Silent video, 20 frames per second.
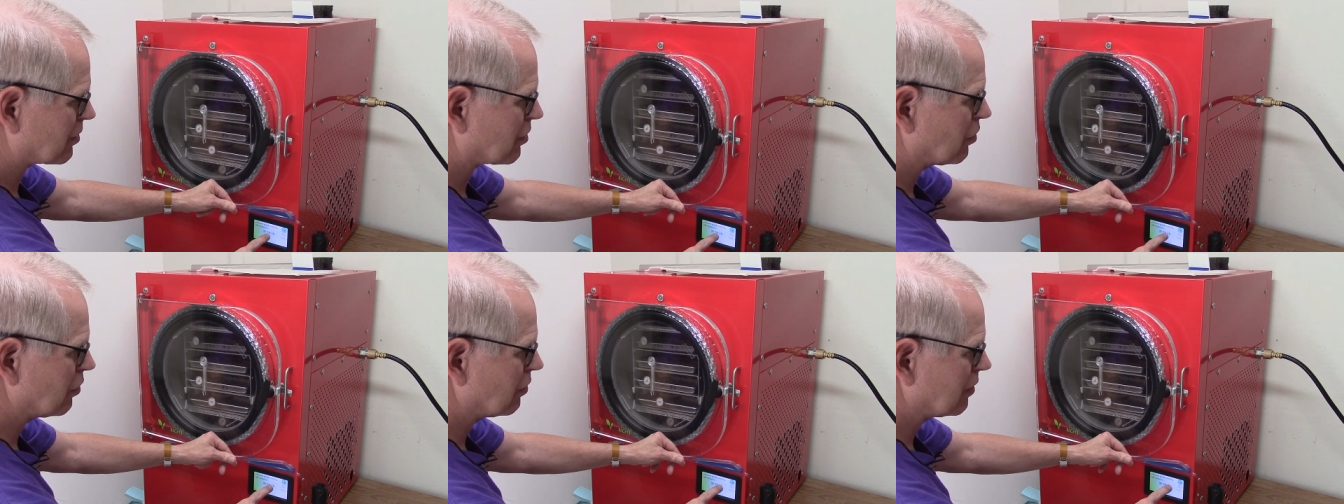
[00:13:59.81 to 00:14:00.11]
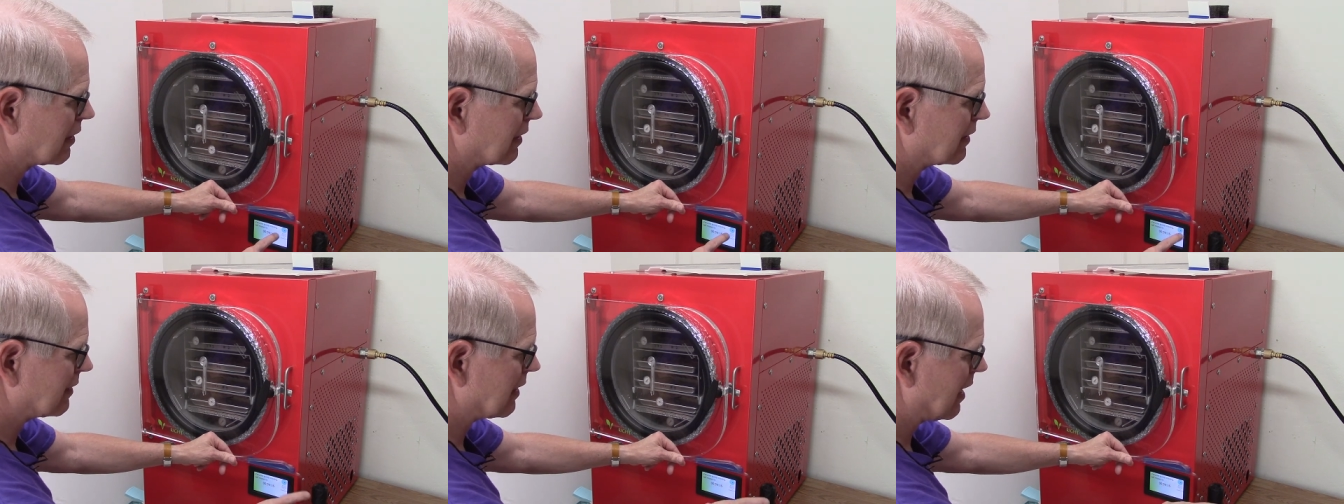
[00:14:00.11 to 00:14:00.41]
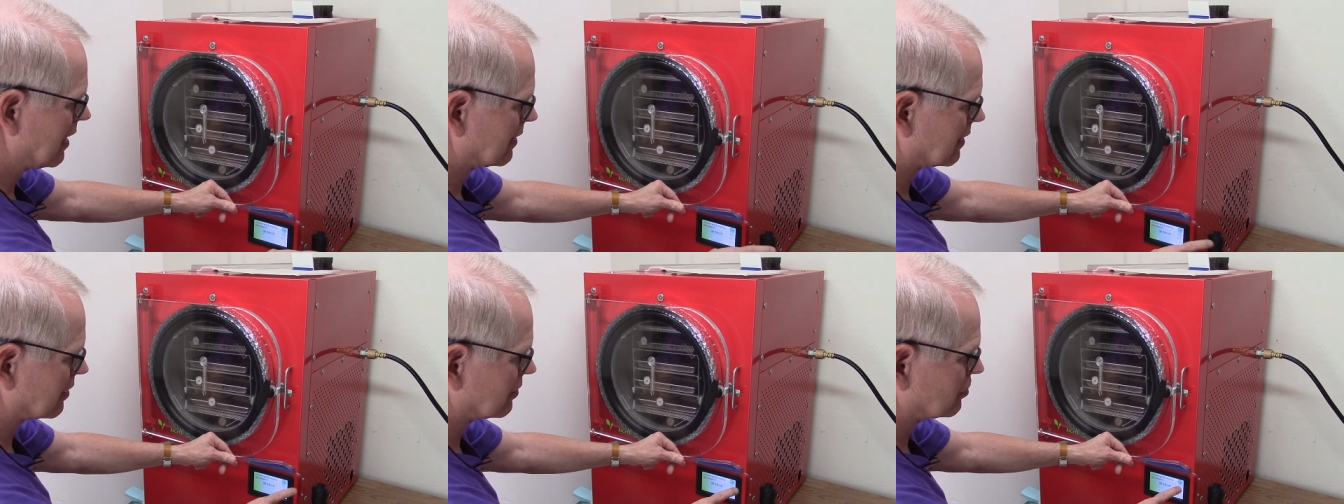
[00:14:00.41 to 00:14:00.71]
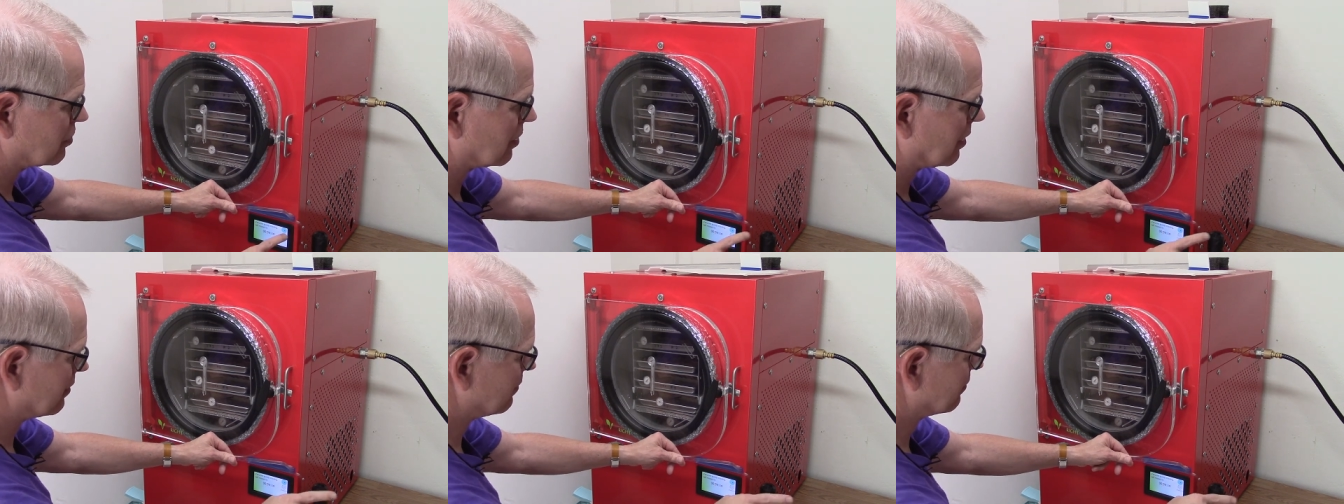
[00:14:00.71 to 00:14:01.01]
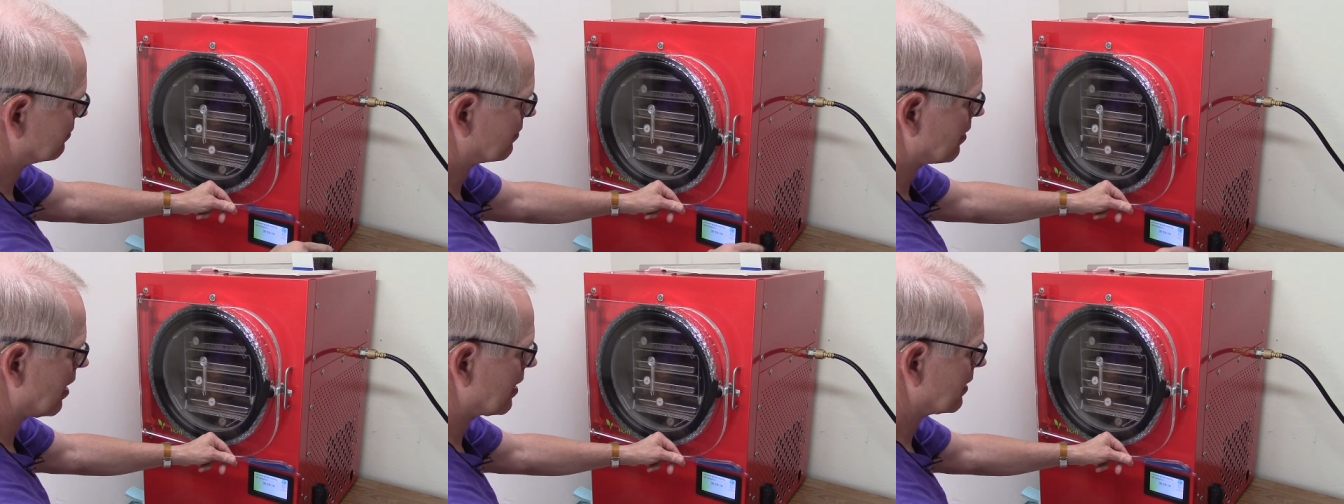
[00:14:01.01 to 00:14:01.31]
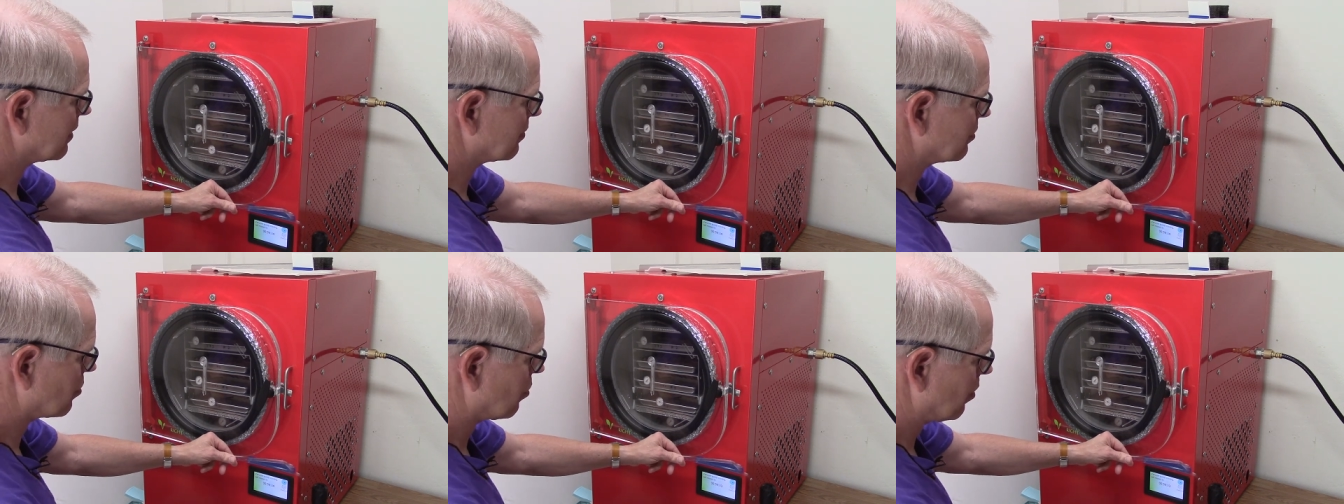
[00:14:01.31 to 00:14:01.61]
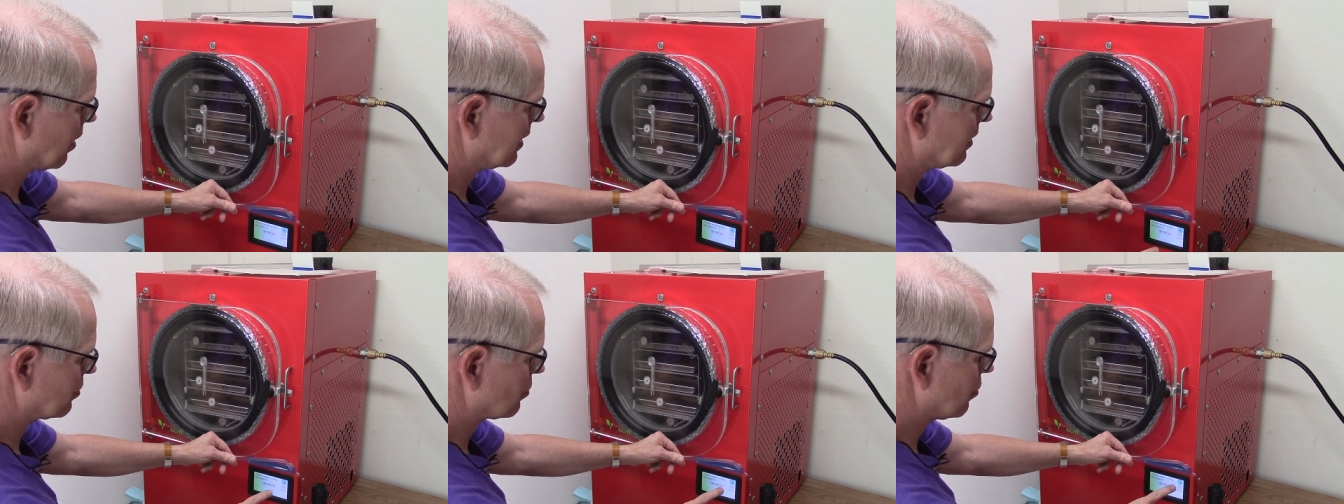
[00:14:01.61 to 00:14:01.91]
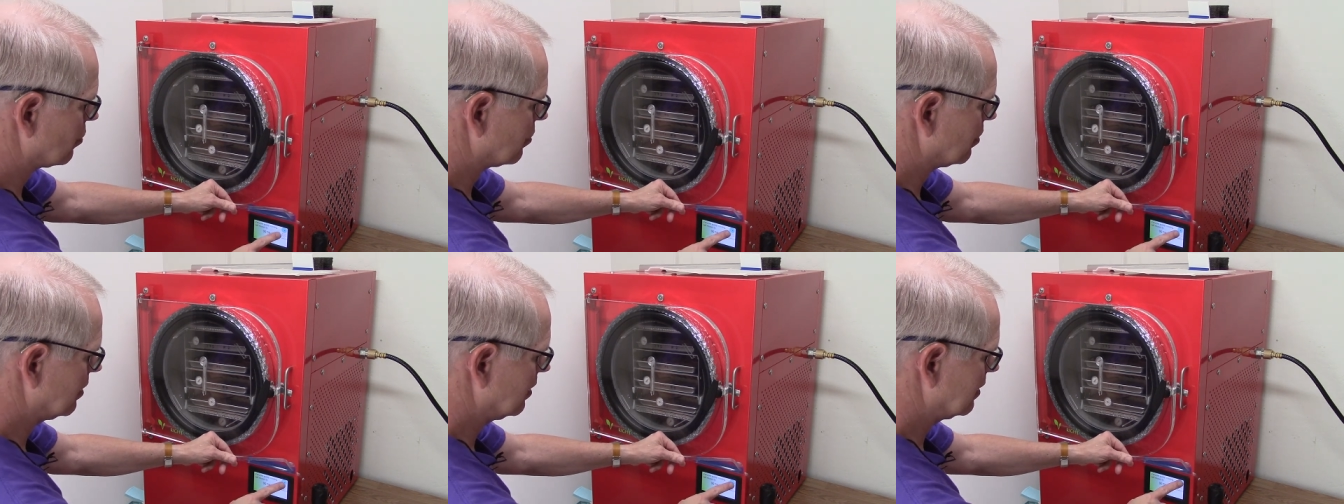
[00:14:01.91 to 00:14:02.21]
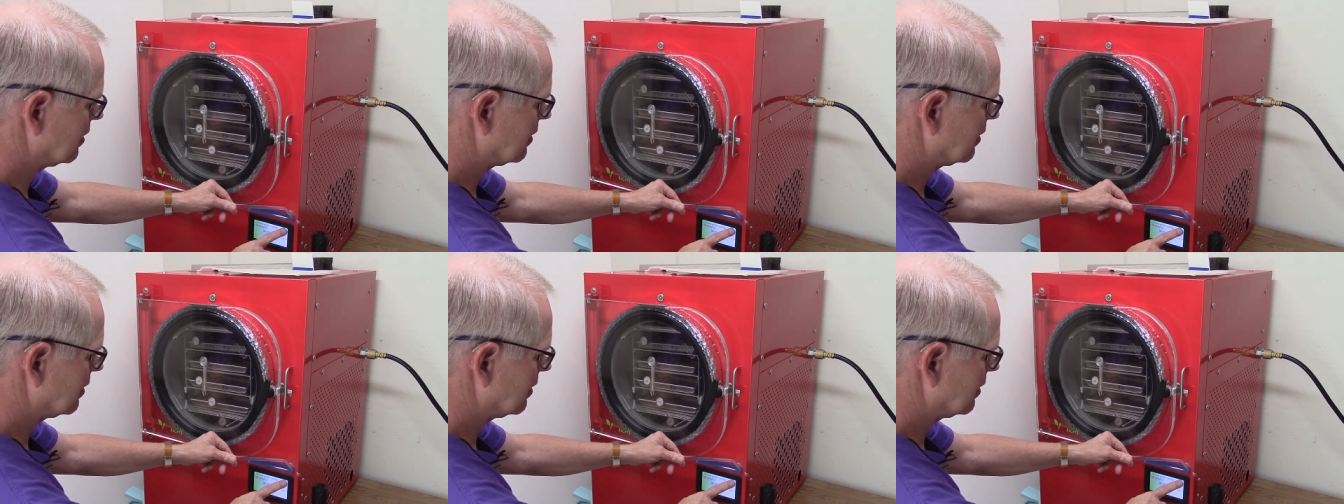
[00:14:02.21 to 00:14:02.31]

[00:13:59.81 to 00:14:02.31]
cooling that because I've got it quite cool.